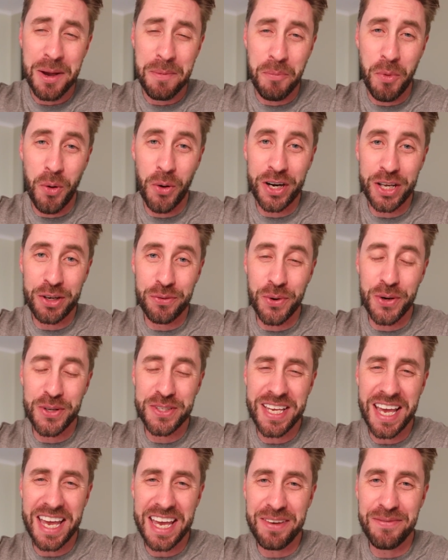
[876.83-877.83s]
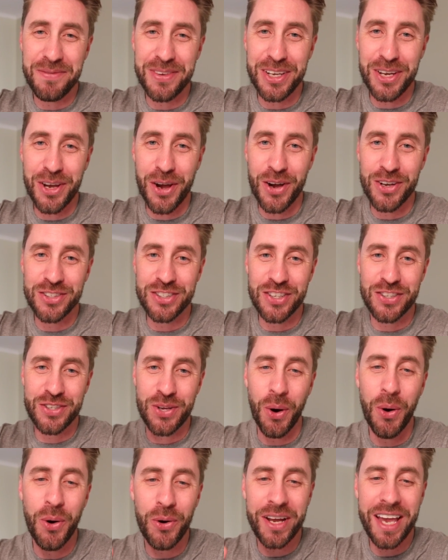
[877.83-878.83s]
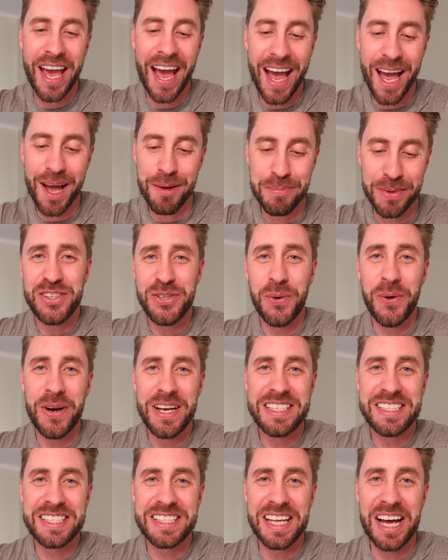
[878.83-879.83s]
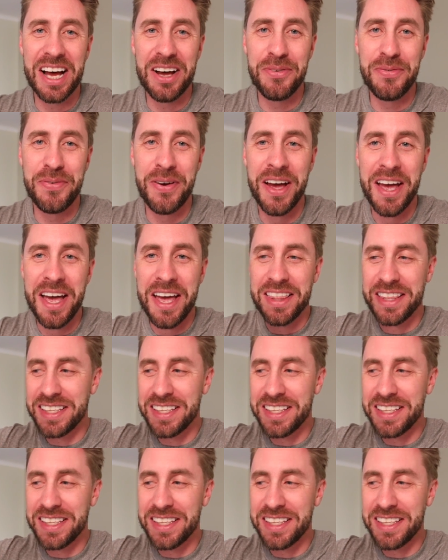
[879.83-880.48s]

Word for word: morning routine videos, it's all cap. It's always stuff.